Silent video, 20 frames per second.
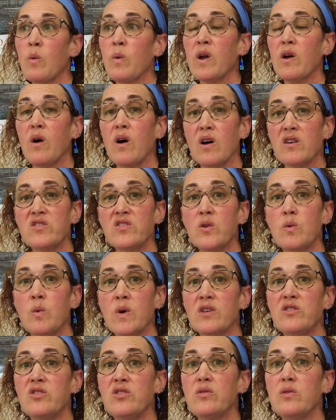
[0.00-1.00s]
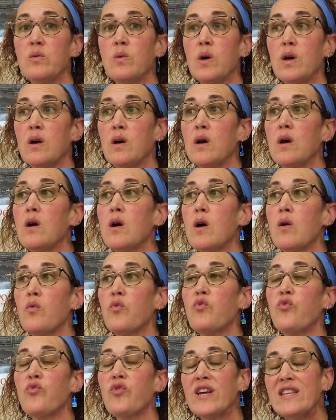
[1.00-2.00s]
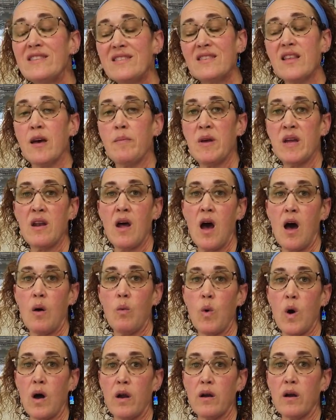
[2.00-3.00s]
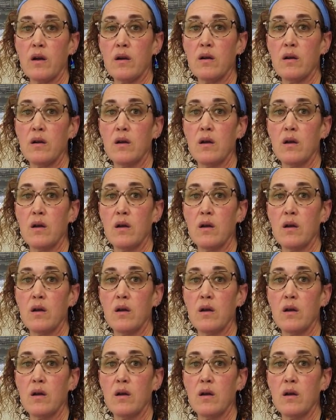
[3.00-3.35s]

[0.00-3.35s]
We also want to rinse them in hot water.